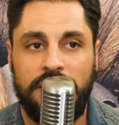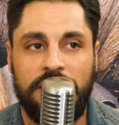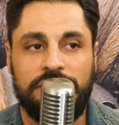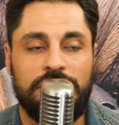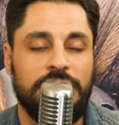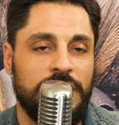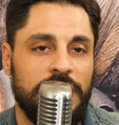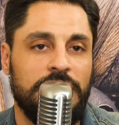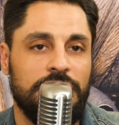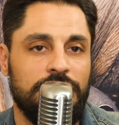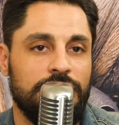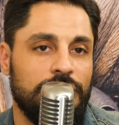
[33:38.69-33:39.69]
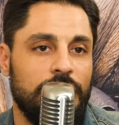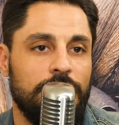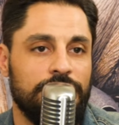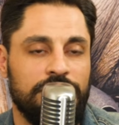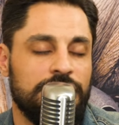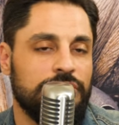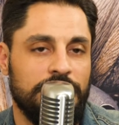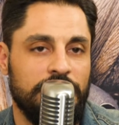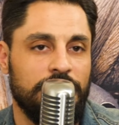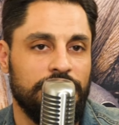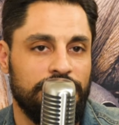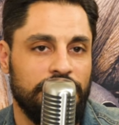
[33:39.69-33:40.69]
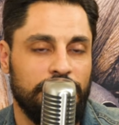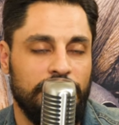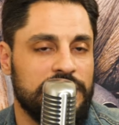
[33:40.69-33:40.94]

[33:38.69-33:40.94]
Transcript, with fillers: it's going to eat your nose and your ears and the